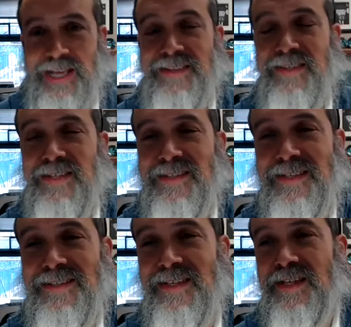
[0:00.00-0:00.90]
I think
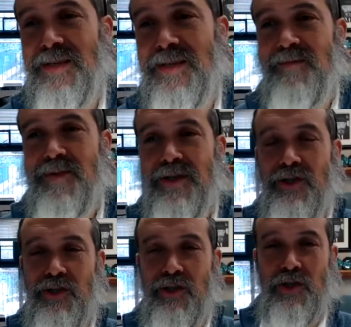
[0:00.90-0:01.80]
that they can
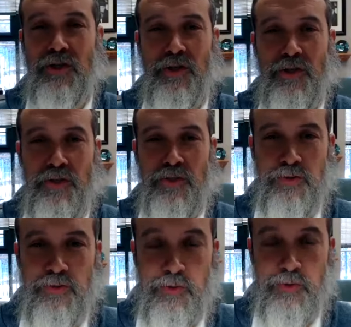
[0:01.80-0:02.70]
be
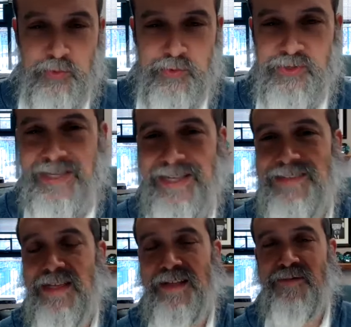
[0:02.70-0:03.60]
used
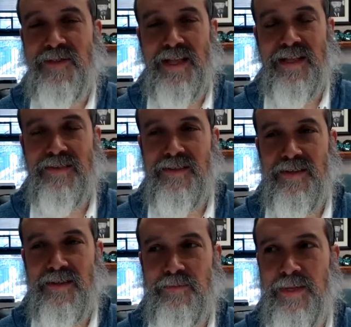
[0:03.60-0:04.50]
and and and
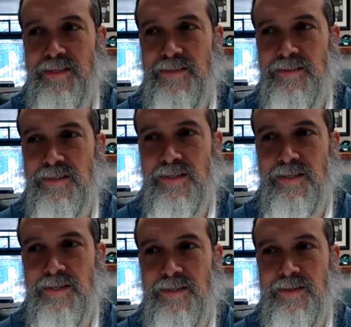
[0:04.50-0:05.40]
um, and
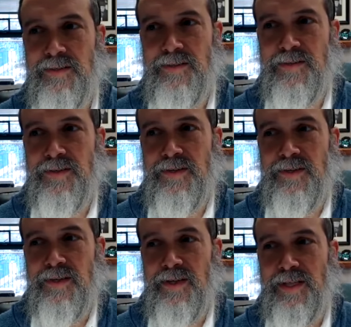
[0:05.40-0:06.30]
uh,
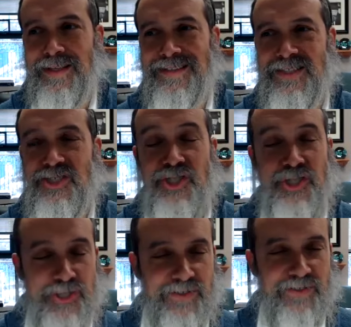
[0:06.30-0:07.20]
and
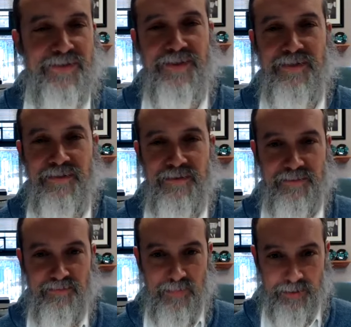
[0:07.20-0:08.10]
achieve
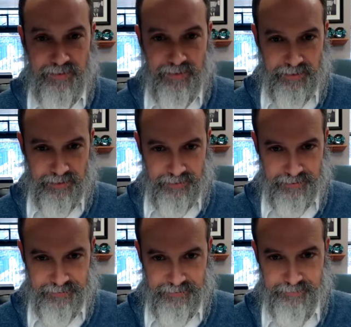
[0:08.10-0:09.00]
mm,
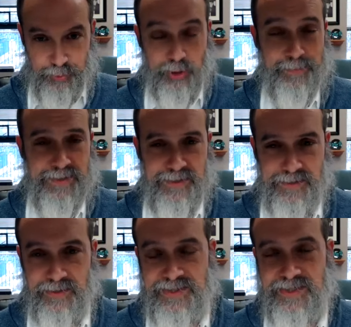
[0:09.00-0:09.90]
uh, purpose in
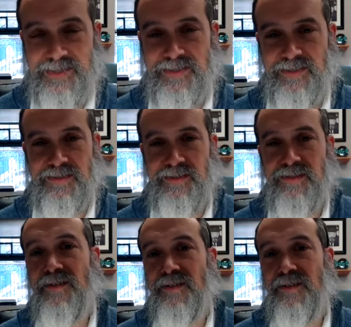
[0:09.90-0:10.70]
their existence.